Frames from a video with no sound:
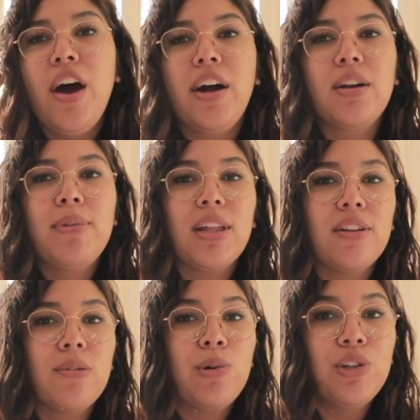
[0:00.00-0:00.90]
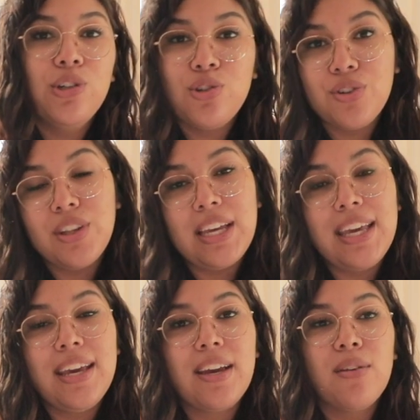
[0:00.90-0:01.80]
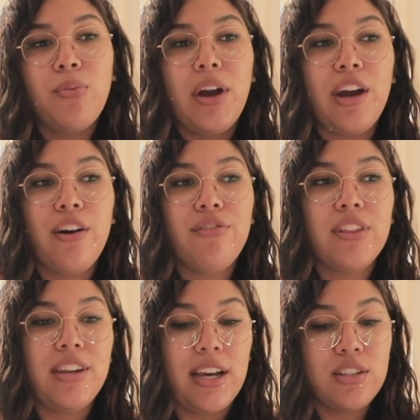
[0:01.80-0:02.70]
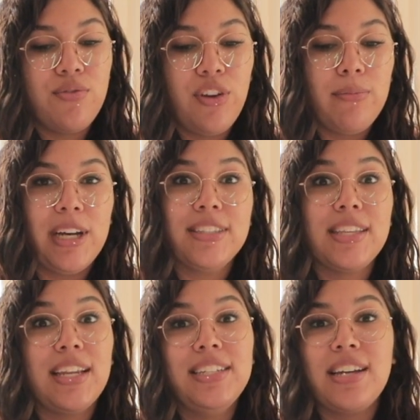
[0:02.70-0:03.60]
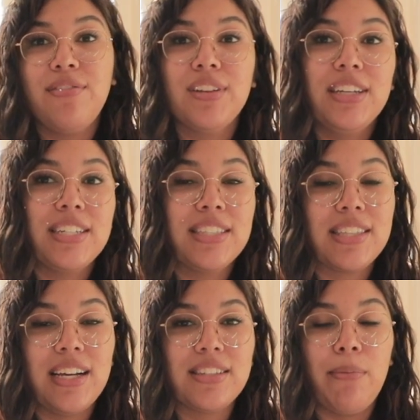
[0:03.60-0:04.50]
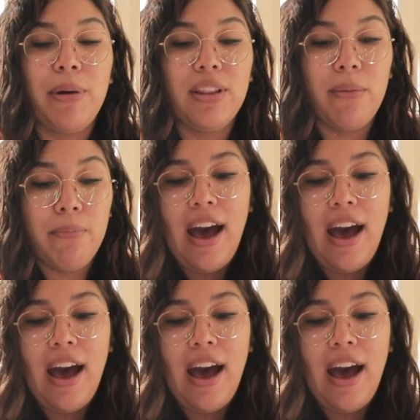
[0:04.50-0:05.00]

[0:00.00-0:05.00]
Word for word: are gonna be a little more neutral that he can wear for the next few months and I definitely did size up on them.